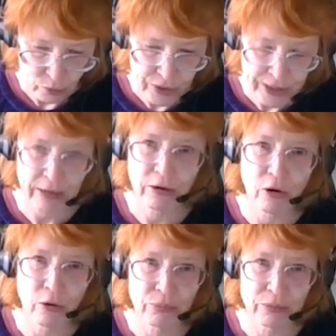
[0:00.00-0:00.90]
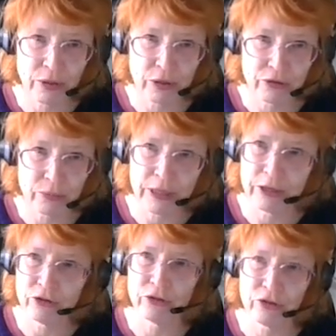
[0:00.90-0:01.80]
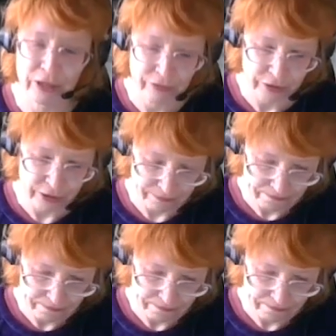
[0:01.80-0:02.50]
without compromising patient safety?